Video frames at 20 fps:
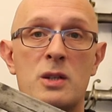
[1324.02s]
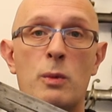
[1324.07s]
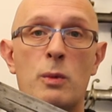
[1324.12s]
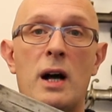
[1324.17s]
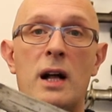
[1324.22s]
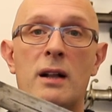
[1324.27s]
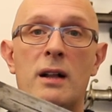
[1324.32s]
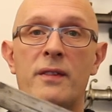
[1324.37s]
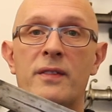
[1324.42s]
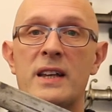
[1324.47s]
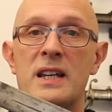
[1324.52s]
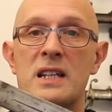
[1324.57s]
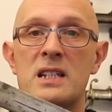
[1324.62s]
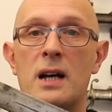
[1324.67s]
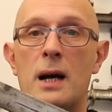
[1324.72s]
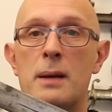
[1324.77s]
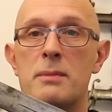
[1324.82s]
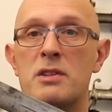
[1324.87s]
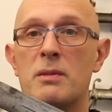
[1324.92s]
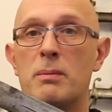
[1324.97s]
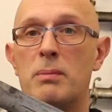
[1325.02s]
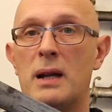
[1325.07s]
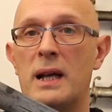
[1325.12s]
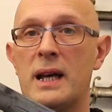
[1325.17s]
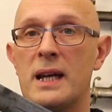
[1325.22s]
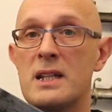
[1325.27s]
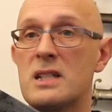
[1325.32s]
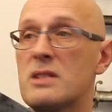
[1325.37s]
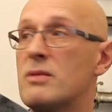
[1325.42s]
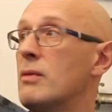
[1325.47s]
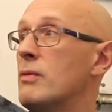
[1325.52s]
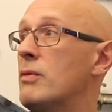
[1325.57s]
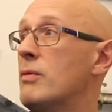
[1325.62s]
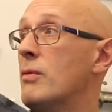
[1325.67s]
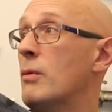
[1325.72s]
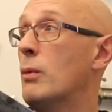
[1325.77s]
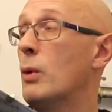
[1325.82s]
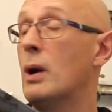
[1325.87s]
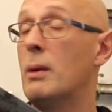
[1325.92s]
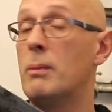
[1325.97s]
well. And these types of blades
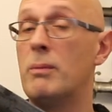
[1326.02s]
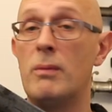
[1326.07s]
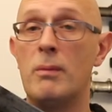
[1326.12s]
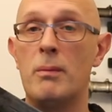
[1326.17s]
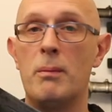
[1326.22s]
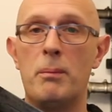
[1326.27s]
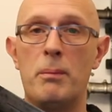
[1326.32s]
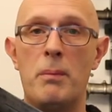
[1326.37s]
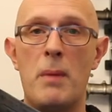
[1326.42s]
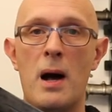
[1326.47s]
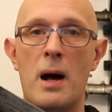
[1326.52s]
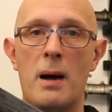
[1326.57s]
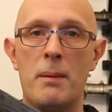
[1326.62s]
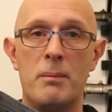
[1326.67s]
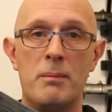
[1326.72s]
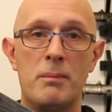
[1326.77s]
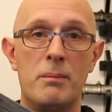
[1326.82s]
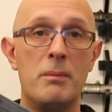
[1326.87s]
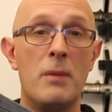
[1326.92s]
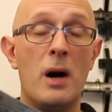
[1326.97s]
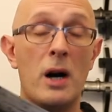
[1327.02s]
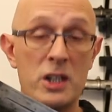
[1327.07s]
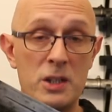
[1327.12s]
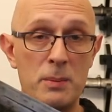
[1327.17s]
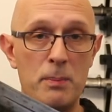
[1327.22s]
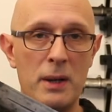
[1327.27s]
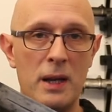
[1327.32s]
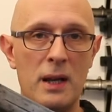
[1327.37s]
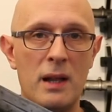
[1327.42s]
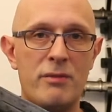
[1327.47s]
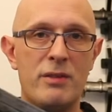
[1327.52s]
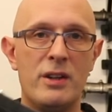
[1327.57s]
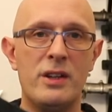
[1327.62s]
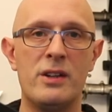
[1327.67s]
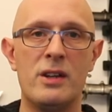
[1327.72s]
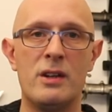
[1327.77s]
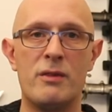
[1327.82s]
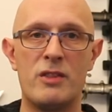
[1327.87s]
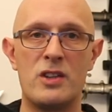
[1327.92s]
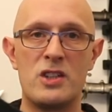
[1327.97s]
were much beloved
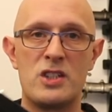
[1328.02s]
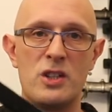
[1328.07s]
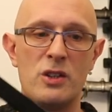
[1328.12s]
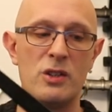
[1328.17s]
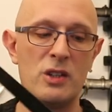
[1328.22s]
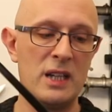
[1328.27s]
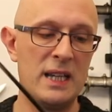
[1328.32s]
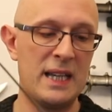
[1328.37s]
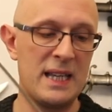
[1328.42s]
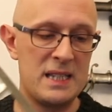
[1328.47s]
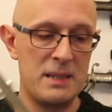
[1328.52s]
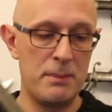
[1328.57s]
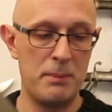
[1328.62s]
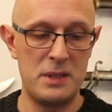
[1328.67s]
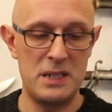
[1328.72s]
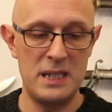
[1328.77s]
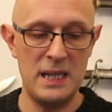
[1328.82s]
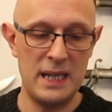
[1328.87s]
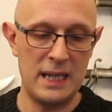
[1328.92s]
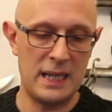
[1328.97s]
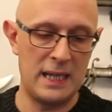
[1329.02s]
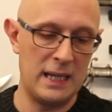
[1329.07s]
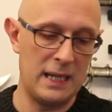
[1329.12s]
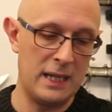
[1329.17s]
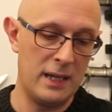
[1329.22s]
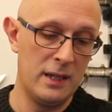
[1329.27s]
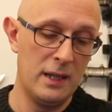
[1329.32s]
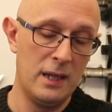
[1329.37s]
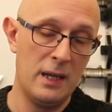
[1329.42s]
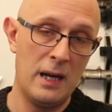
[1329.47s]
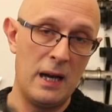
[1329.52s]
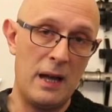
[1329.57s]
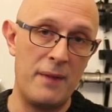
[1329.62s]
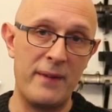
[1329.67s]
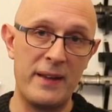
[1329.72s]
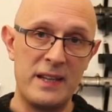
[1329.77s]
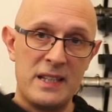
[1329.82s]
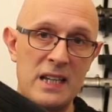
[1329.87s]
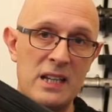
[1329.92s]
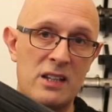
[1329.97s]
of the Sudanese in particular, and
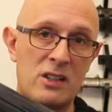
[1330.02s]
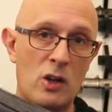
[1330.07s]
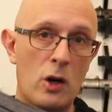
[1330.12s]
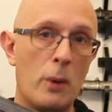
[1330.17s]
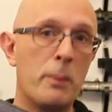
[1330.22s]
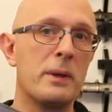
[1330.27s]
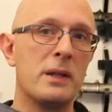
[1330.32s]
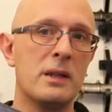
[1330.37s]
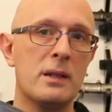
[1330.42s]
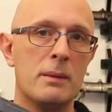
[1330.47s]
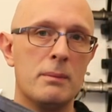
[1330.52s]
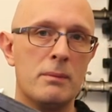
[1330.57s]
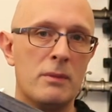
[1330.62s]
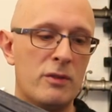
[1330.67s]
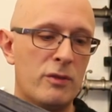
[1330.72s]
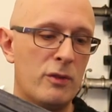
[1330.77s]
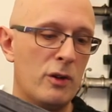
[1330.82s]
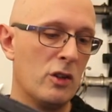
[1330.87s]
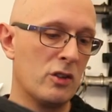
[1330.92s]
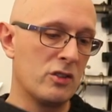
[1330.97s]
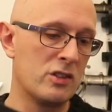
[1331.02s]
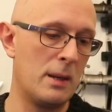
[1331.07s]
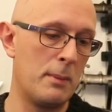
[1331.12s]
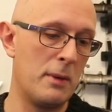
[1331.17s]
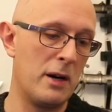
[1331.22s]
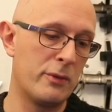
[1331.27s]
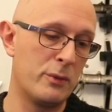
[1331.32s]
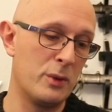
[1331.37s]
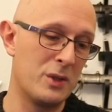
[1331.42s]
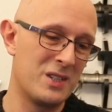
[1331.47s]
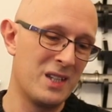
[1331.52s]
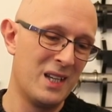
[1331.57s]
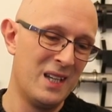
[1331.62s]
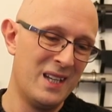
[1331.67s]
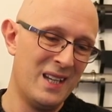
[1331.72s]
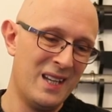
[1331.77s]
they did copy them for a long time afterwards.